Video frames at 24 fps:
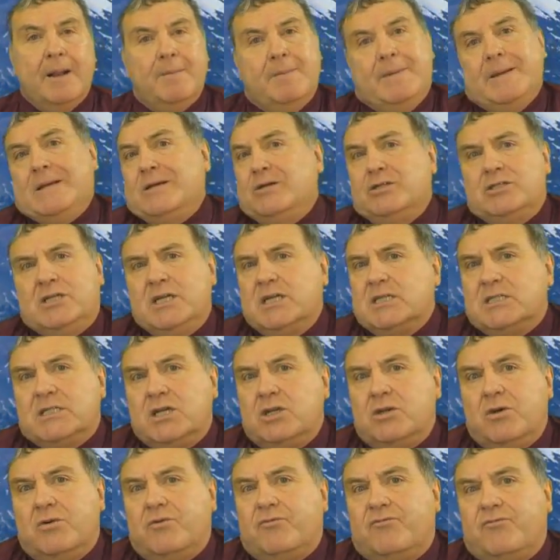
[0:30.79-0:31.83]
Because it's
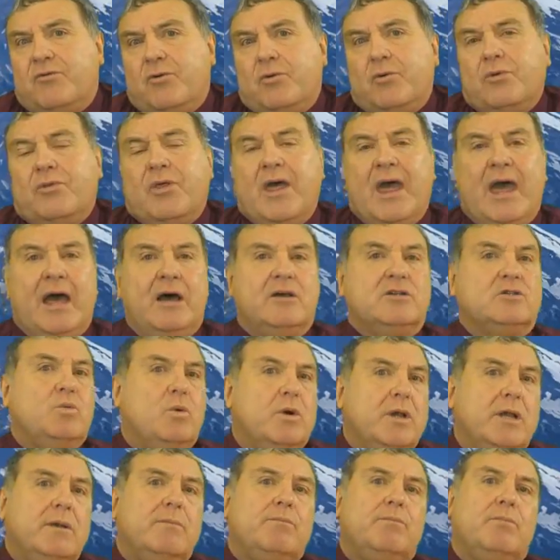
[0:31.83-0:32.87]
in your fourth house,
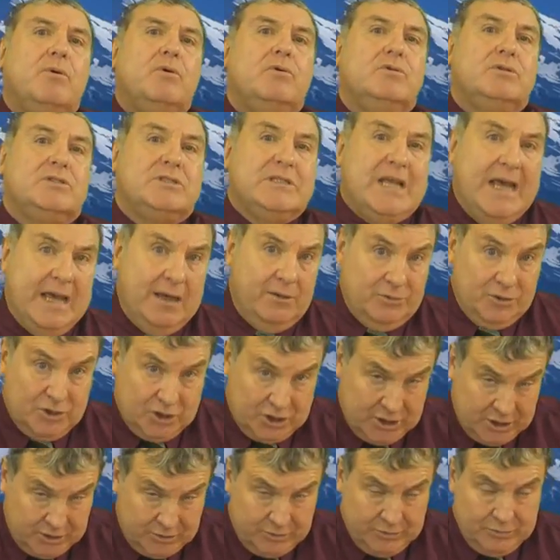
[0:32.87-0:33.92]
what it boils down
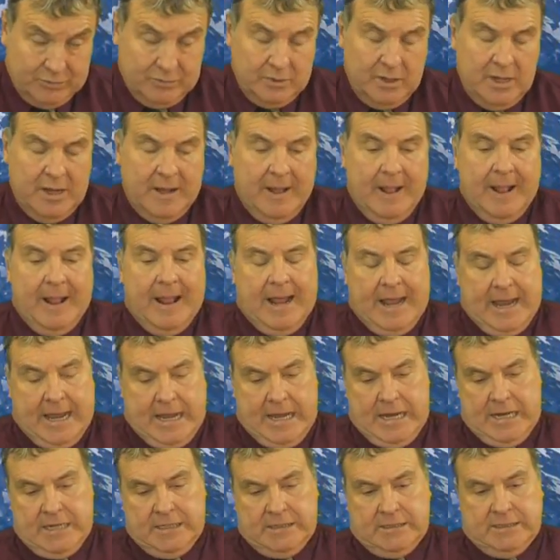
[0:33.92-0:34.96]
to
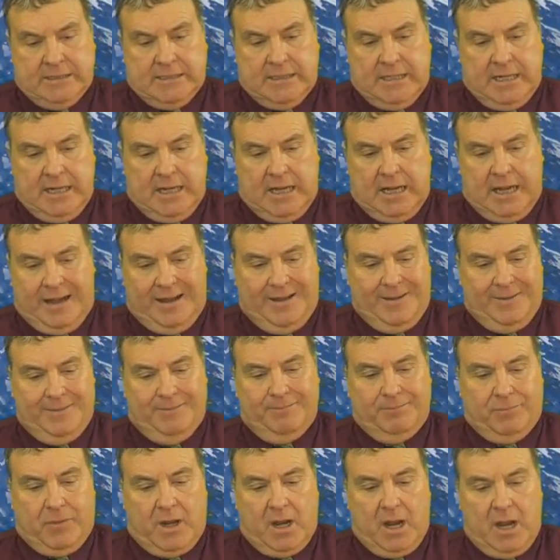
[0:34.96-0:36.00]
is
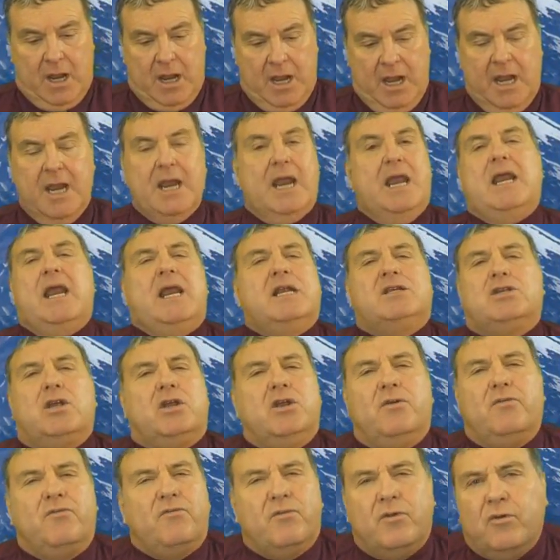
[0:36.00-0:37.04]

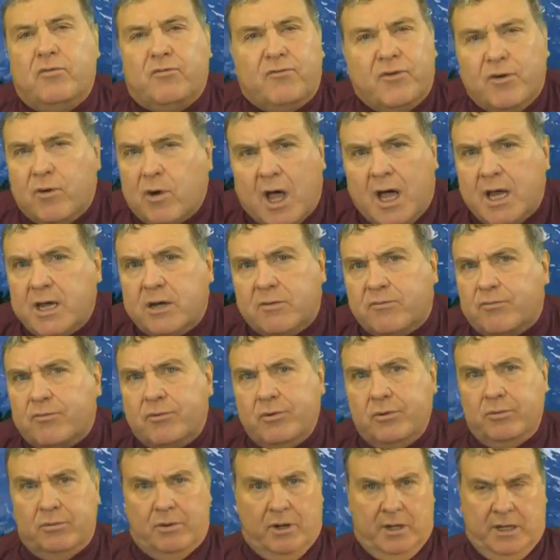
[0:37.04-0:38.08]
you feel kind of
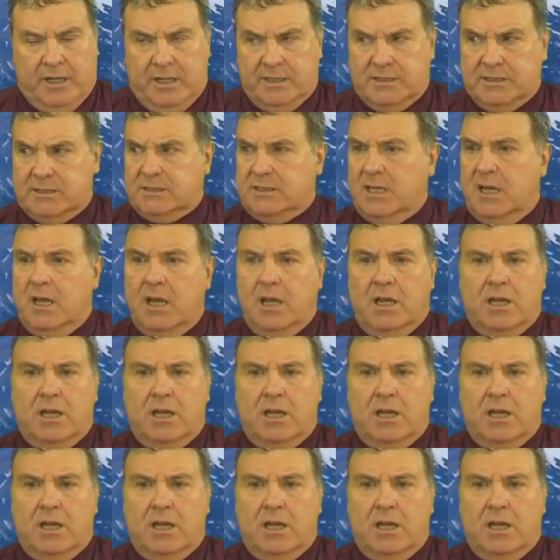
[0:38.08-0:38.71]
rootless.